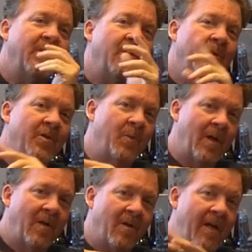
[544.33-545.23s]
So The
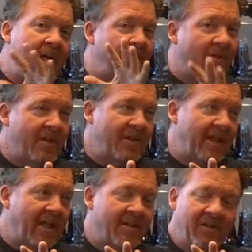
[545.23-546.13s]
Dweller and Dirty
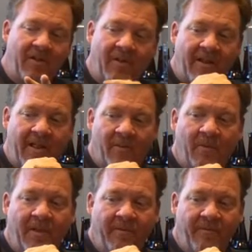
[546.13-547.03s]
Jack's too, I think,
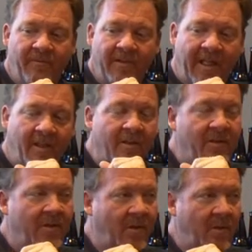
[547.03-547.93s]
really catered
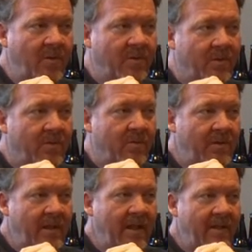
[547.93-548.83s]
to the locals.
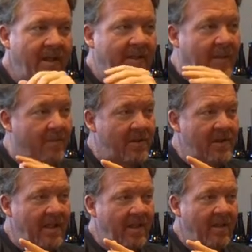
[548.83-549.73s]
That's great. I think they
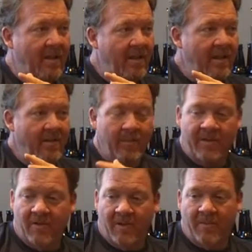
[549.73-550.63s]
appreciate it, and
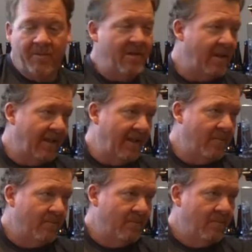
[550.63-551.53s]
we certainly appreciate
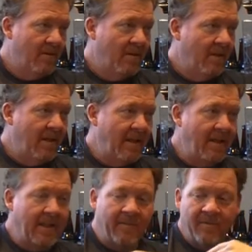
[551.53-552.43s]
them,
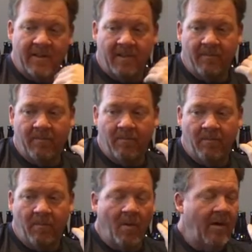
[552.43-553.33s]
and it gives
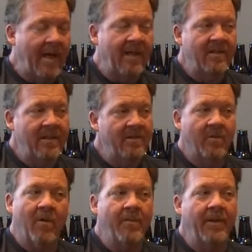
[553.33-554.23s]
them more
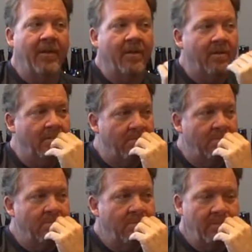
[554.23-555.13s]
access to our beer,
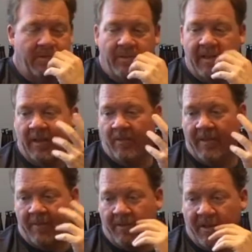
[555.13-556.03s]
which we think
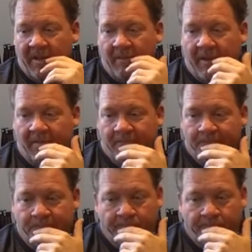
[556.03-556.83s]
we make pretty good beer.